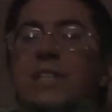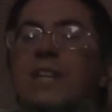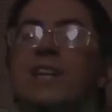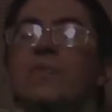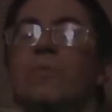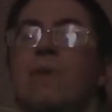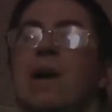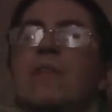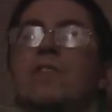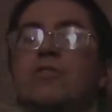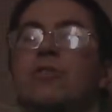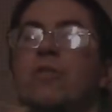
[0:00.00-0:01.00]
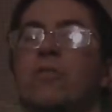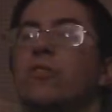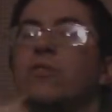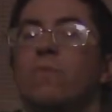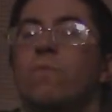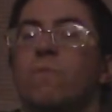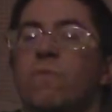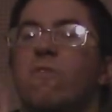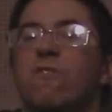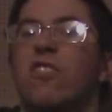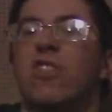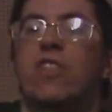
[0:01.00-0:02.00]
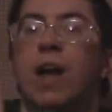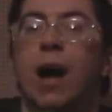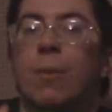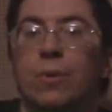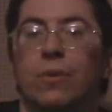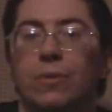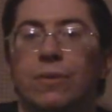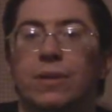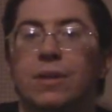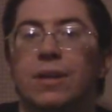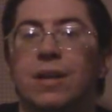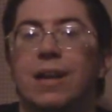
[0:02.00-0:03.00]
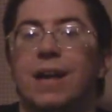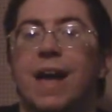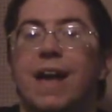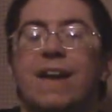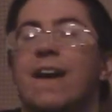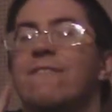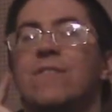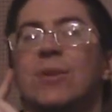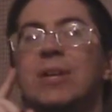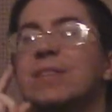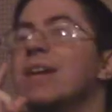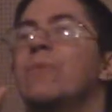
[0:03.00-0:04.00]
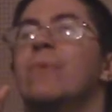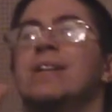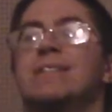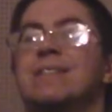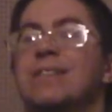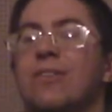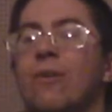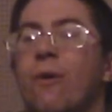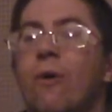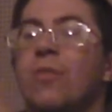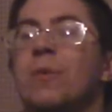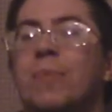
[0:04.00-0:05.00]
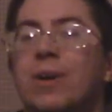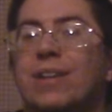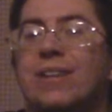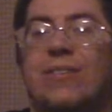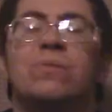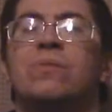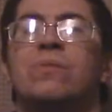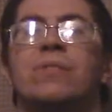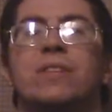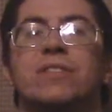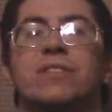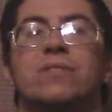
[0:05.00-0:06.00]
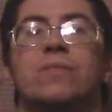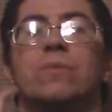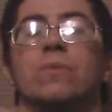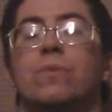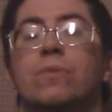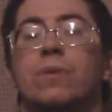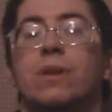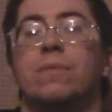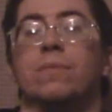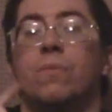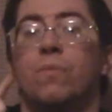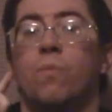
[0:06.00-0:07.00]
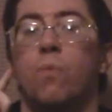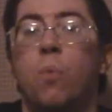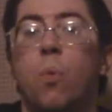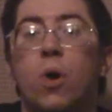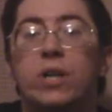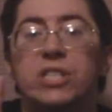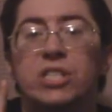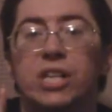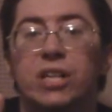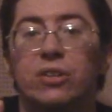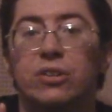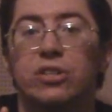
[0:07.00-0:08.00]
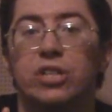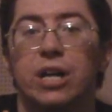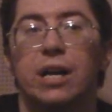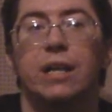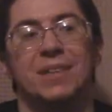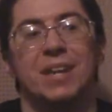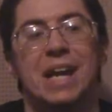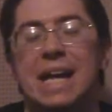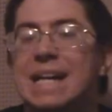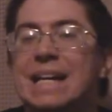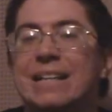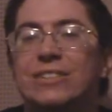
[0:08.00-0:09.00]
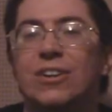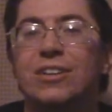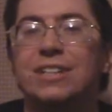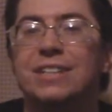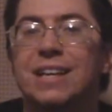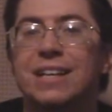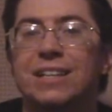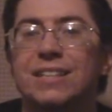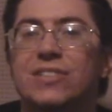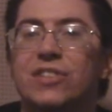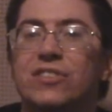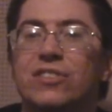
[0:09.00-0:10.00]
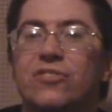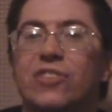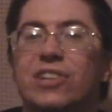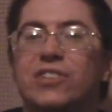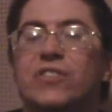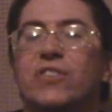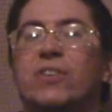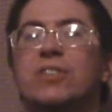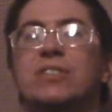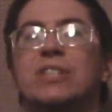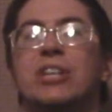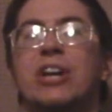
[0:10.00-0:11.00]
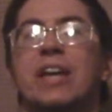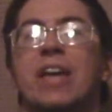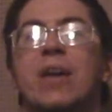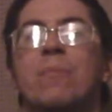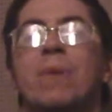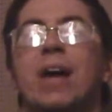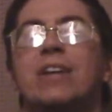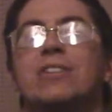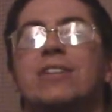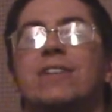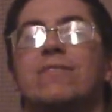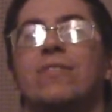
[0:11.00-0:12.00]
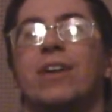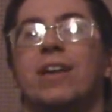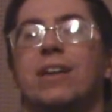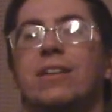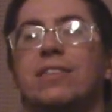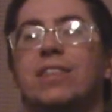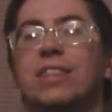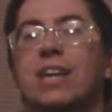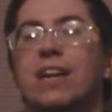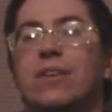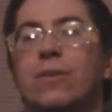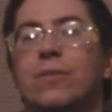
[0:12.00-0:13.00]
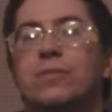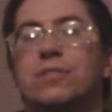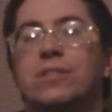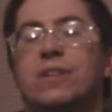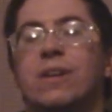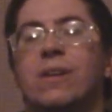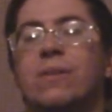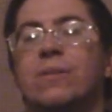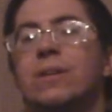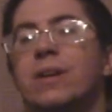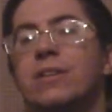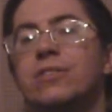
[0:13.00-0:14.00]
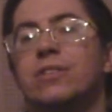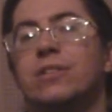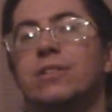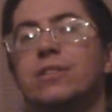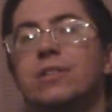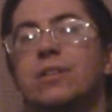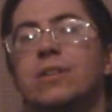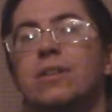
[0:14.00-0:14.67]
scene where the shark looks phenomenal, and I feel like they wasted their all their money on this one singular shot. It's hard to take such a threat seriously. Like, imagine if like Thanos in Avengers,